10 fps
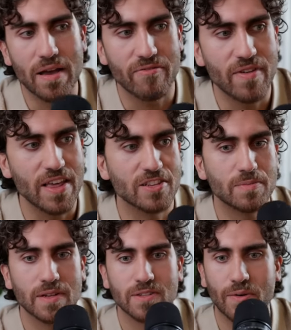my faith
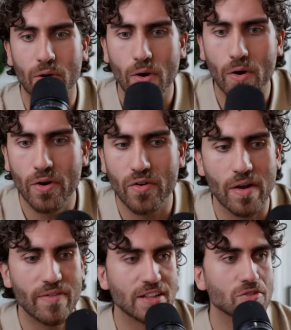has been so hard,
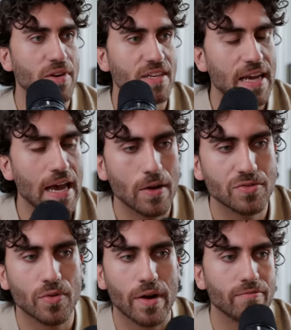or I've had so many
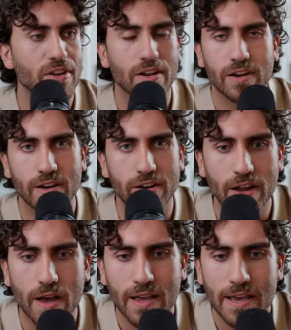doubts, or I've da da da da
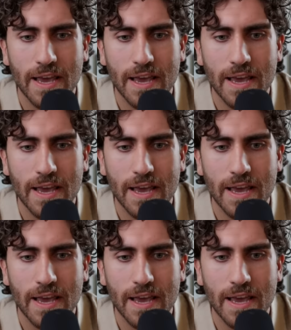da.